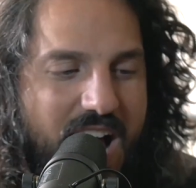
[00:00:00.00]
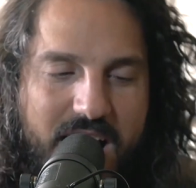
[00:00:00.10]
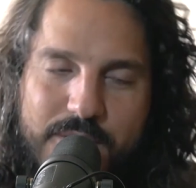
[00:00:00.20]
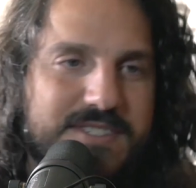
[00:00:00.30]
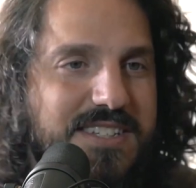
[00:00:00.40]

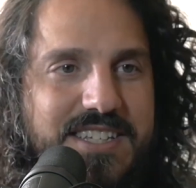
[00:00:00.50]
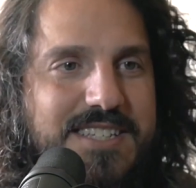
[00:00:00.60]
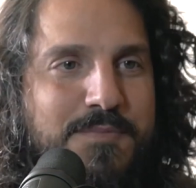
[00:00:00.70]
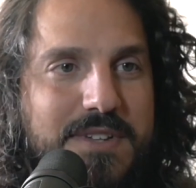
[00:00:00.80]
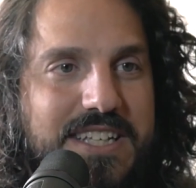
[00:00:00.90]
was in
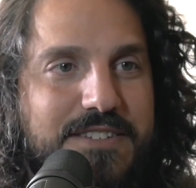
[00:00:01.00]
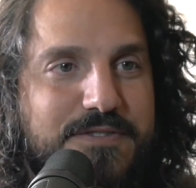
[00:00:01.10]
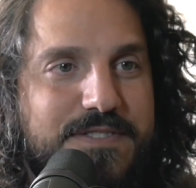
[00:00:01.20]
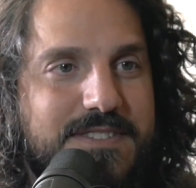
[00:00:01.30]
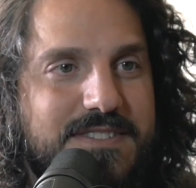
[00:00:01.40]

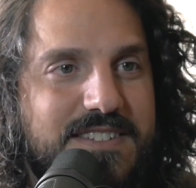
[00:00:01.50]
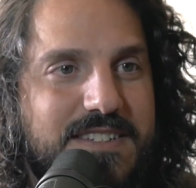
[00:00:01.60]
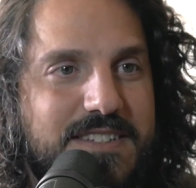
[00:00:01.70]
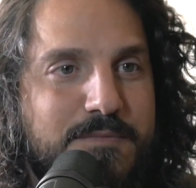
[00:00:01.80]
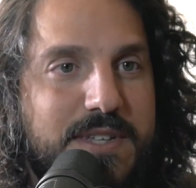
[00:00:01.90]
disbelief
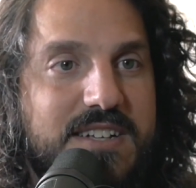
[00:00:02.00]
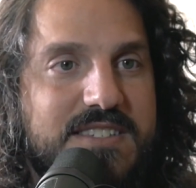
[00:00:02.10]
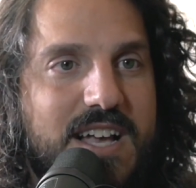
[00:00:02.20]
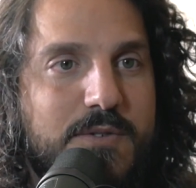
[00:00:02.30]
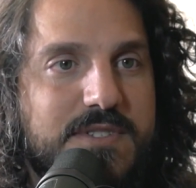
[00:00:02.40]

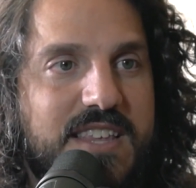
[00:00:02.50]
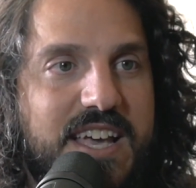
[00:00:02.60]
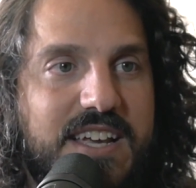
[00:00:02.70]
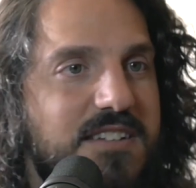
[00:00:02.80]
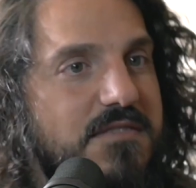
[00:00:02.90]
because I was
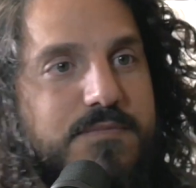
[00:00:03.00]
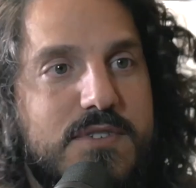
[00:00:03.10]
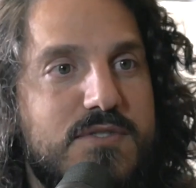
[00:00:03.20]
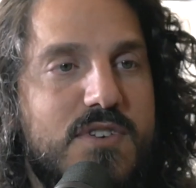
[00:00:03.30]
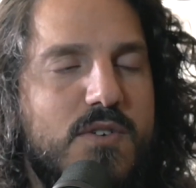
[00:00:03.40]
like,
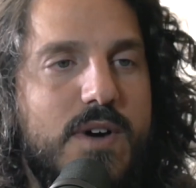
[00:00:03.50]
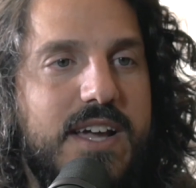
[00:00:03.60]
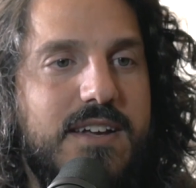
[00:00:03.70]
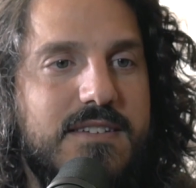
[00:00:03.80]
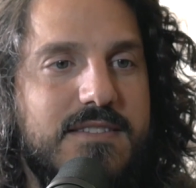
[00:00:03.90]
there's no
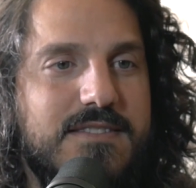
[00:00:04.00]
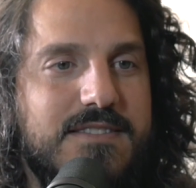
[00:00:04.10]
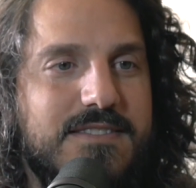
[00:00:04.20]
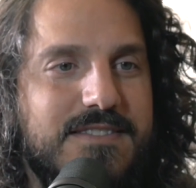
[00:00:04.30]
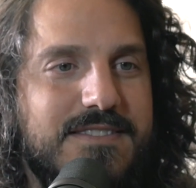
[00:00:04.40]
way
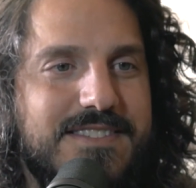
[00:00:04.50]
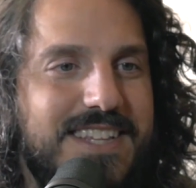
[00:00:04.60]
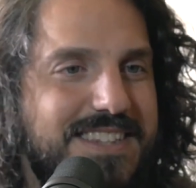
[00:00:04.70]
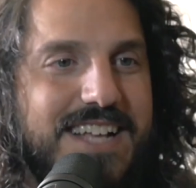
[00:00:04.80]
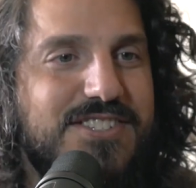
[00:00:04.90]

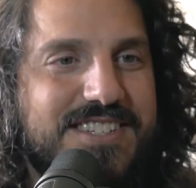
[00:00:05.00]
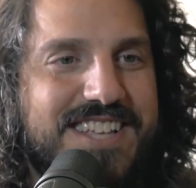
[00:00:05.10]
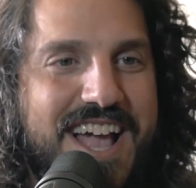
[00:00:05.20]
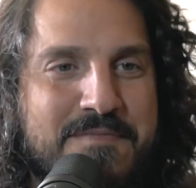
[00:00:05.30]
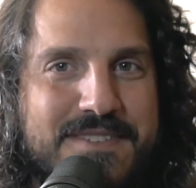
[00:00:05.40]
that just
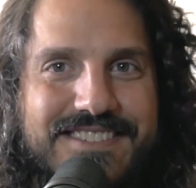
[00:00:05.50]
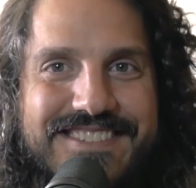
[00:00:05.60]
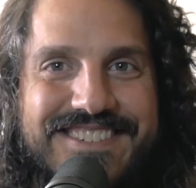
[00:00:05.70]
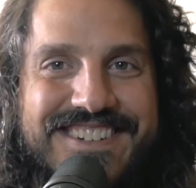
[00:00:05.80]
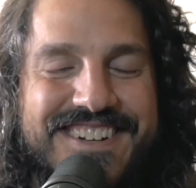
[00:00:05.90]
happened,
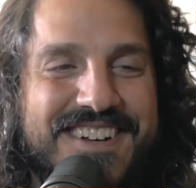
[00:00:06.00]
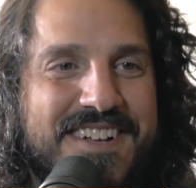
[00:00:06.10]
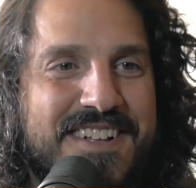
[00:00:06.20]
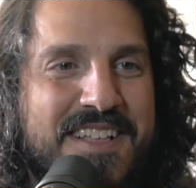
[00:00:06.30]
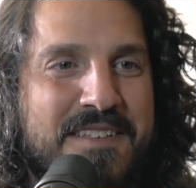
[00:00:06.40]

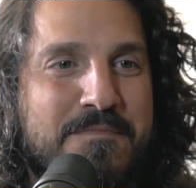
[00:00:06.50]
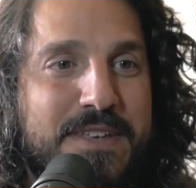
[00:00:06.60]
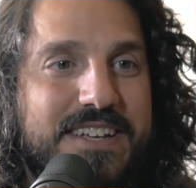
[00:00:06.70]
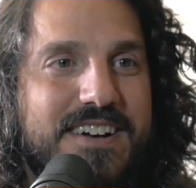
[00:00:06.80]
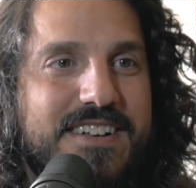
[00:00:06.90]

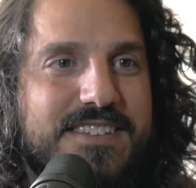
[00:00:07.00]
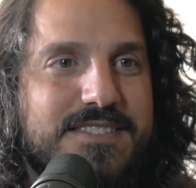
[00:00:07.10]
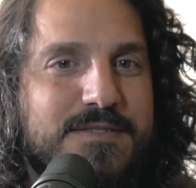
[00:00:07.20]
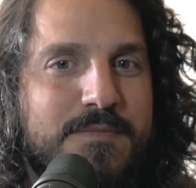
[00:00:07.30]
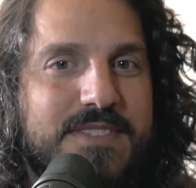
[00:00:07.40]

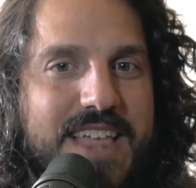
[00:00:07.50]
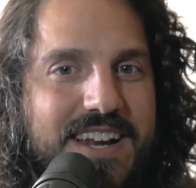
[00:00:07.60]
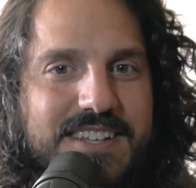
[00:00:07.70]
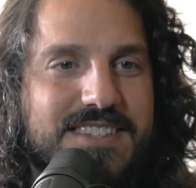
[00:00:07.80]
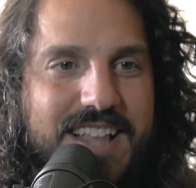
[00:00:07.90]
because
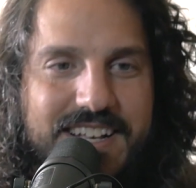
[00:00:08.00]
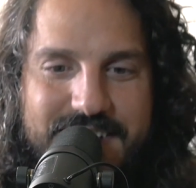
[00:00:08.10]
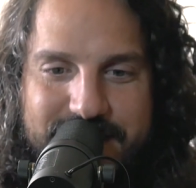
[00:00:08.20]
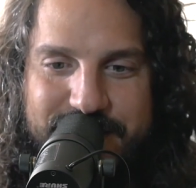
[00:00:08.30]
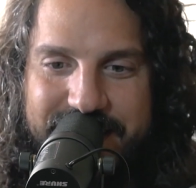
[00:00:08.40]
that is
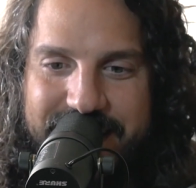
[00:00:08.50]
license to